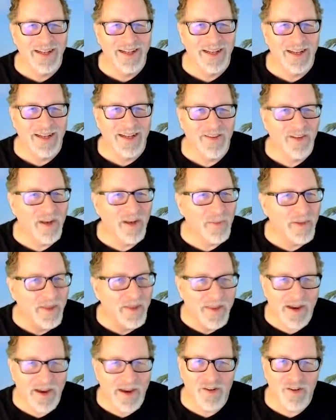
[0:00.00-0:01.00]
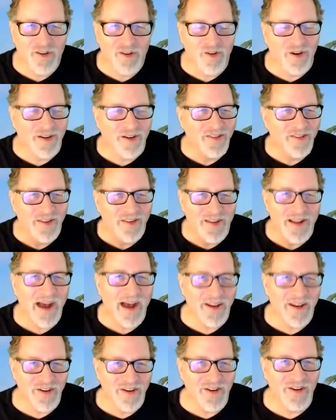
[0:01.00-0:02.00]
It's going to be their choice,
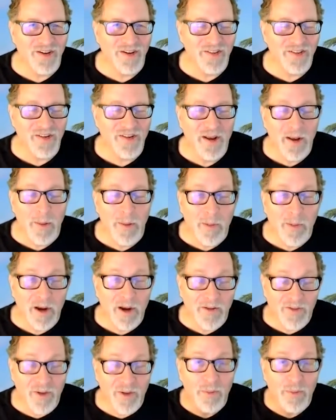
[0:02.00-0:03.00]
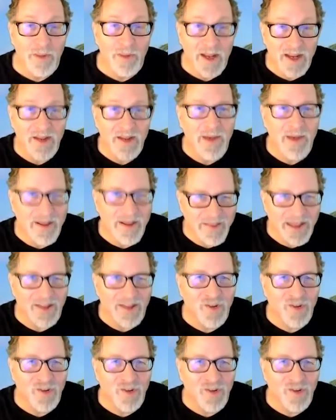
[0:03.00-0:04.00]
not yours. But if you meet them at
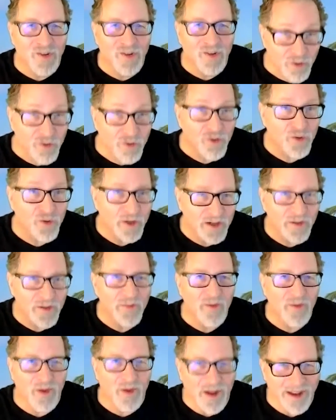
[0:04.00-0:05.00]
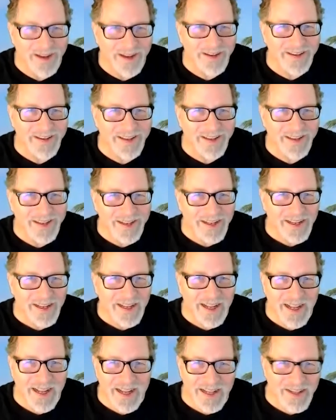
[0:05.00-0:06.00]
that choice and you treat them right,
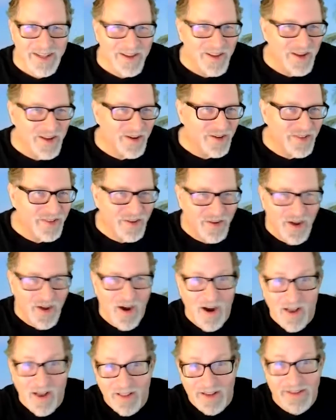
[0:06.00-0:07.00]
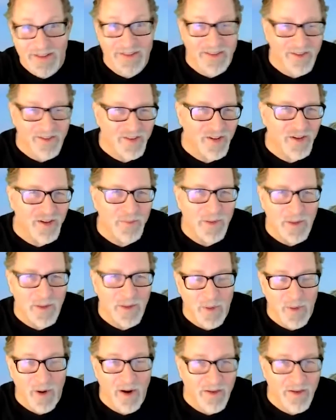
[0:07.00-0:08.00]
and they're, they're colleagues, it's good
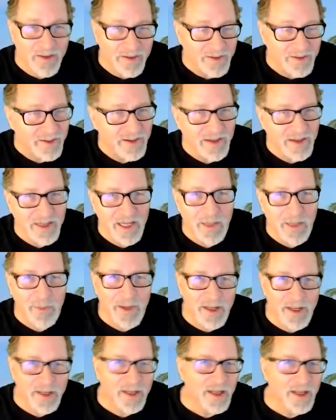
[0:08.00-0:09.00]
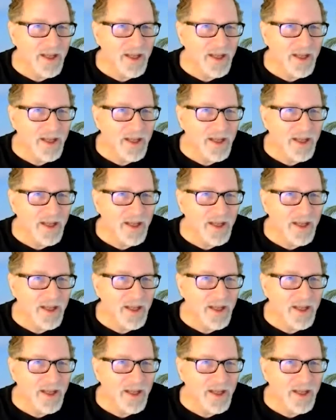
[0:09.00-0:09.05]
being part of the team, and,